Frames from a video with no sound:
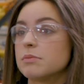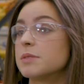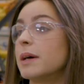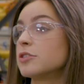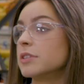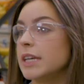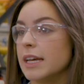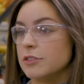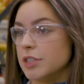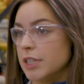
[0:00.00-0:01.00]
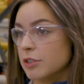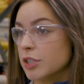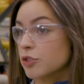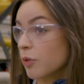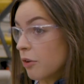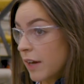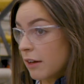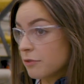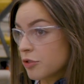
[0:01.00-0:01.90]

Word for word: specialty engineered control valve